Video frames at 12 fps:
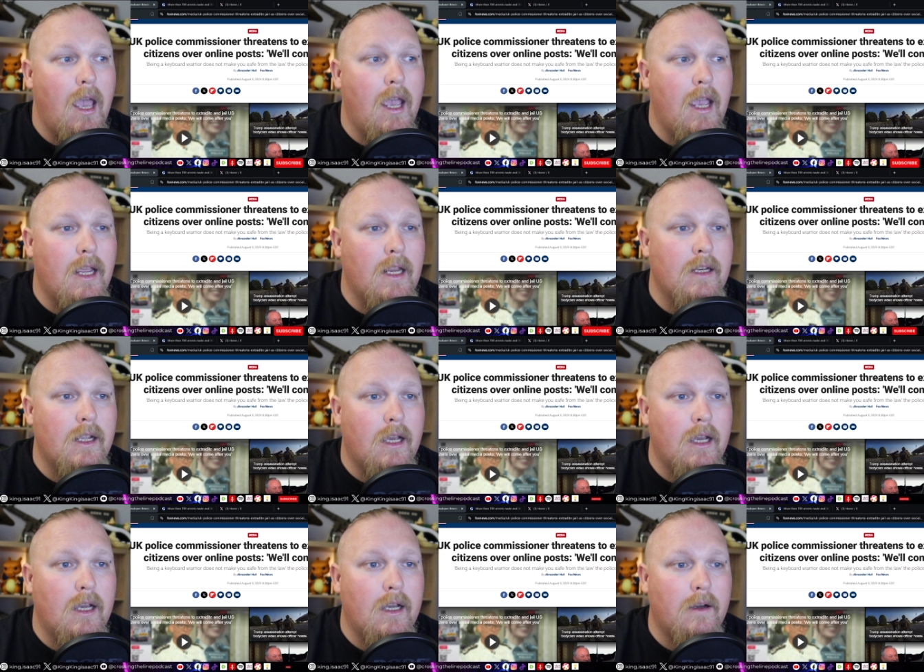And
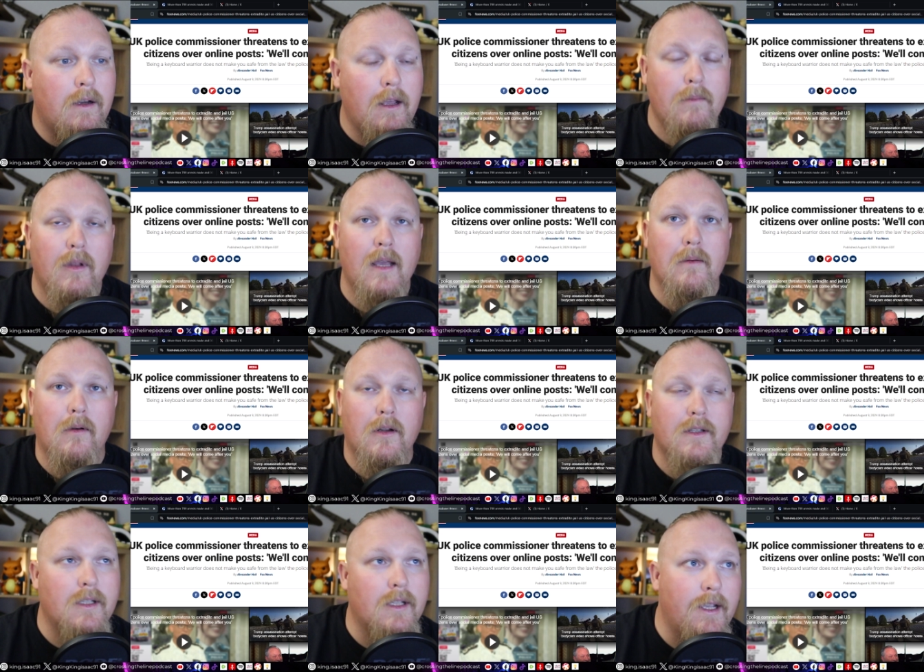I don't blame them,
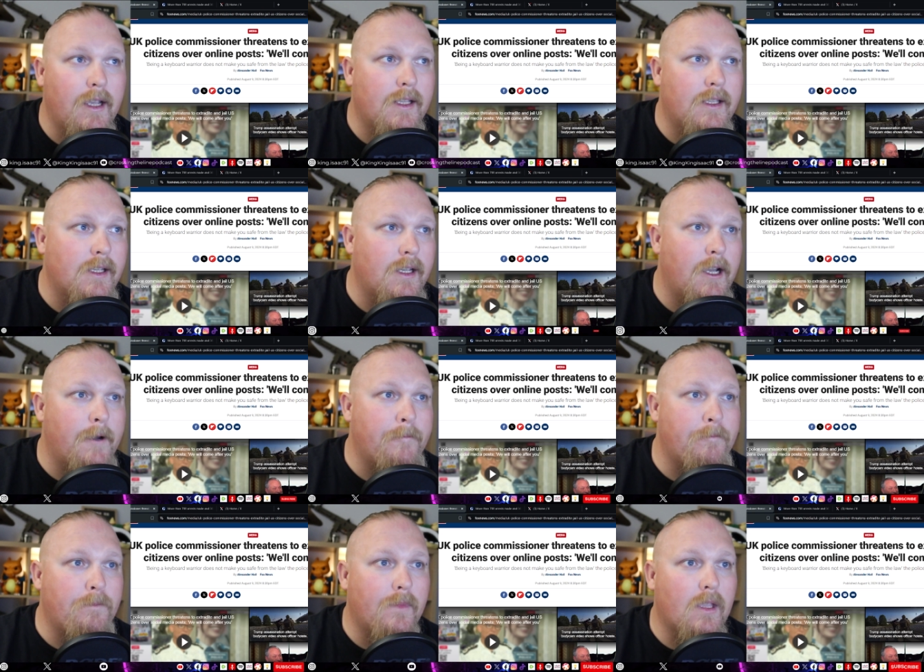honestly. It's
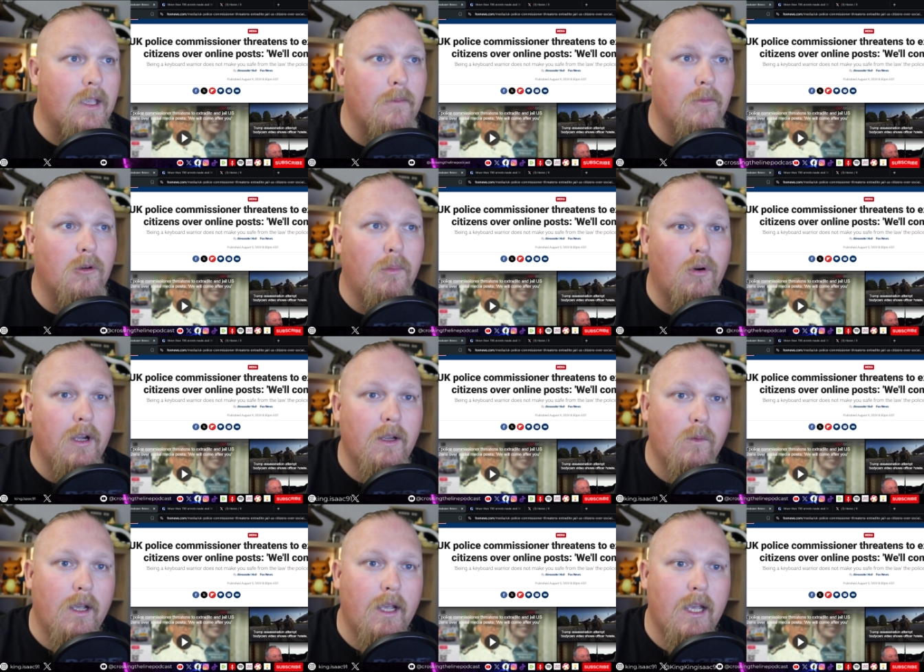come to a
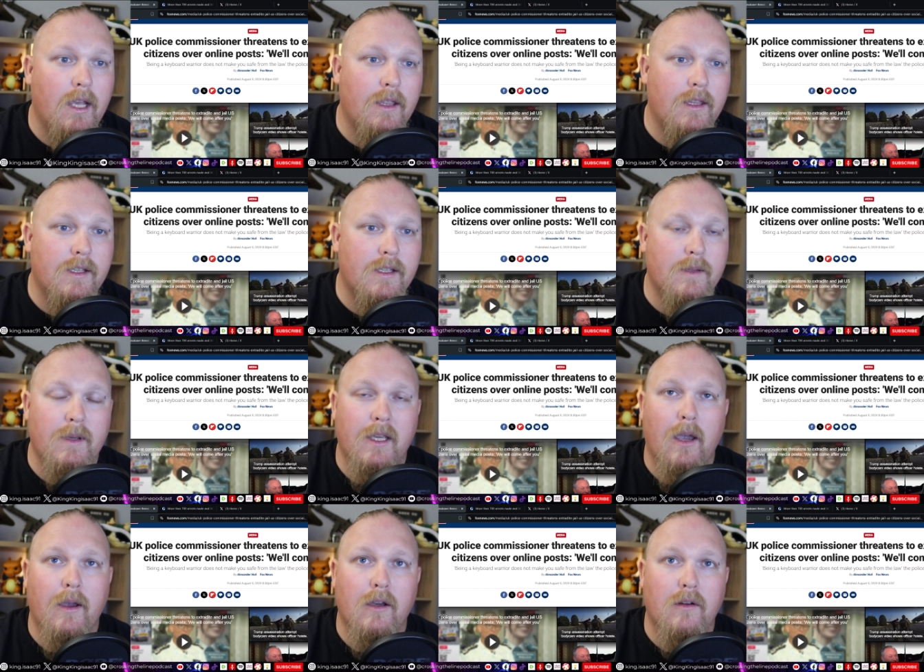point where this has been
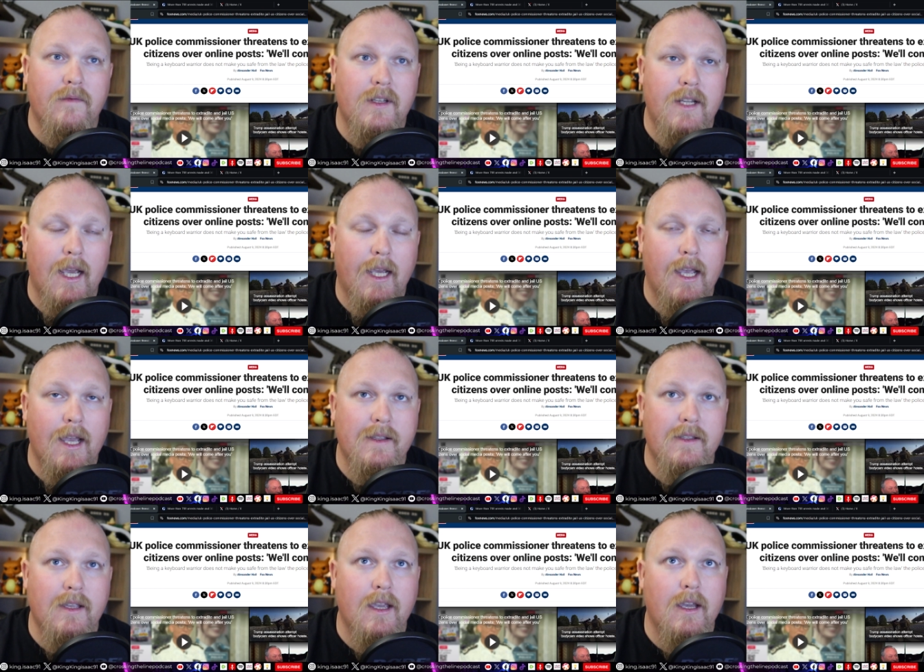going on for
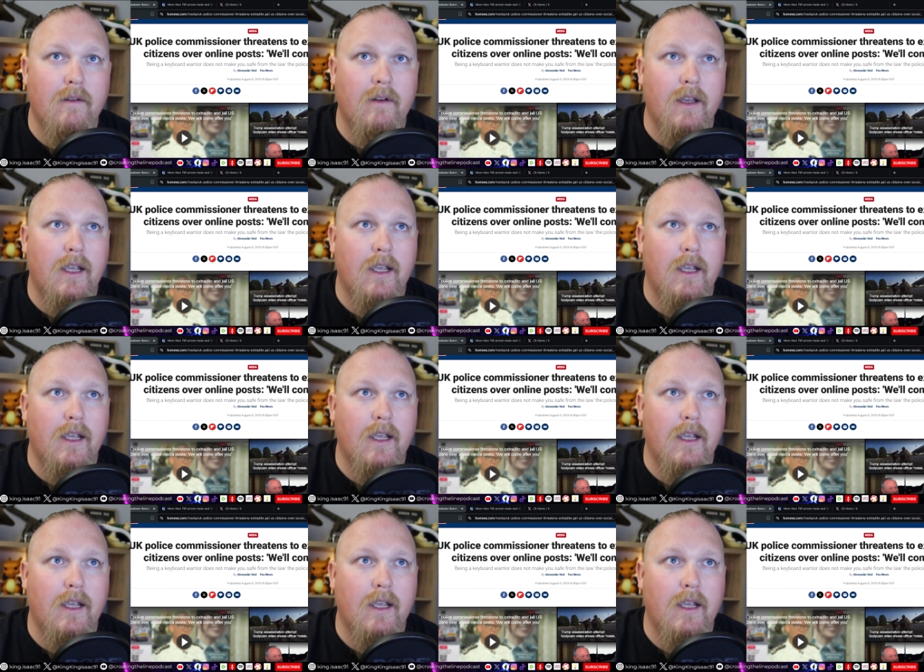decades now,